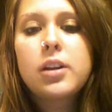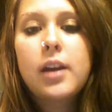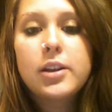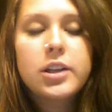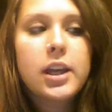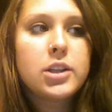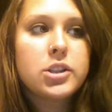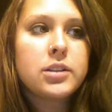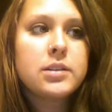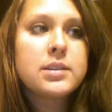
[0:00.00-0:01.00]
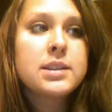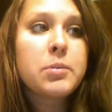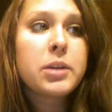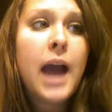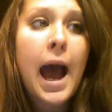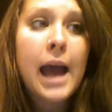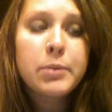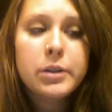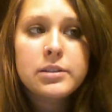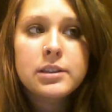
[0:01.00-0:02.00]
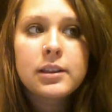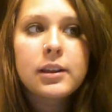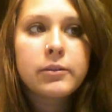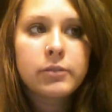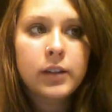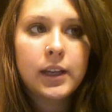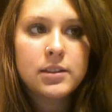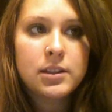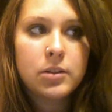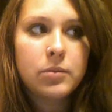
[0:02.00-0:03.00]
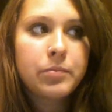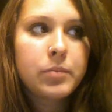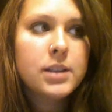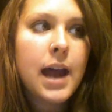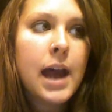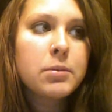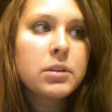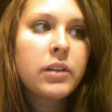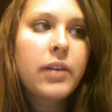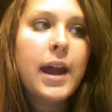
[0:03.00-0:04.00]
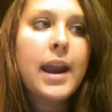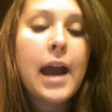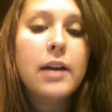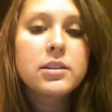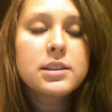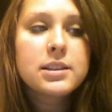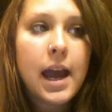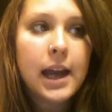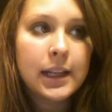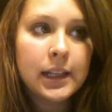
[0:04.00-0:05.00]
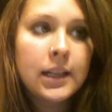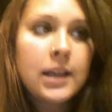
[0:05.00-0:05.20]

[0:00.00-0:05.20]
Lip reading: Education is something I personally can relate to because I believe that our society